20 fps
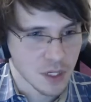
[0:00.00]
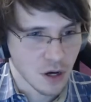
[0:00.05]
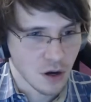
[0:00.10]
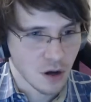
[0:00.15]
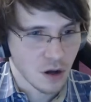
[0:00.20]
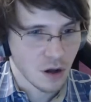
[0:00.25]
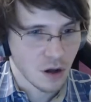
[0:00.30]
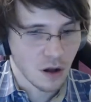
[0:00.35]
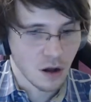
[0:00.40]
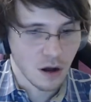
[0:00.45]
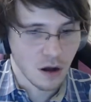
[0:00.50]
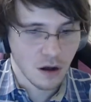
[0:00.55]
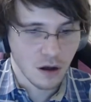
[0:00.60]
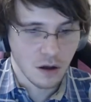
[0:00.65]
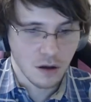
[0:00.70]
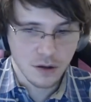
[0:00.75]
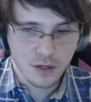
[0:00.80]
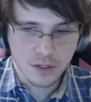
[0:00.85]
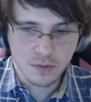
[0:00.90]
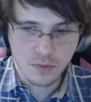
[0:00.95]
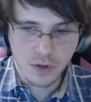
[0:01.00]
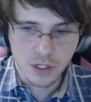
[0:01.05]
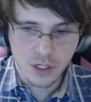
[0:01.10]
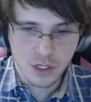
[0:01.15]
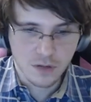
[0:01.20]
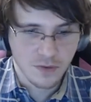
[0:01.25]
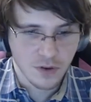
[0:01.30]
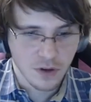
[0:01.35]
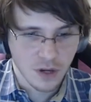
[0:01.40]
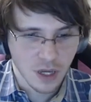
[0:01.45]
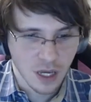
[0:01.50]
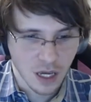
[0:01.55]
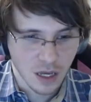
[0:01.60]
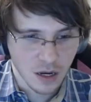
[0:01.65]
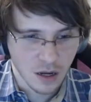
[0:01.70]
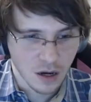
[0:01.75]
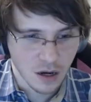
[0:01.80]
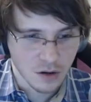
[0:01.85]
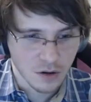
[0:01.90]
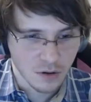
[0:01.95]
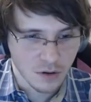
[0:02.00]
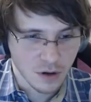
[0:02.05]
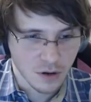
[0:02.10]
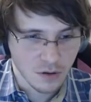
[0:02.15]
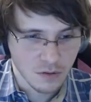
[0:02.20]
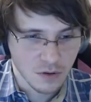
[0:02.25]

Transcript: all as much as you can on your own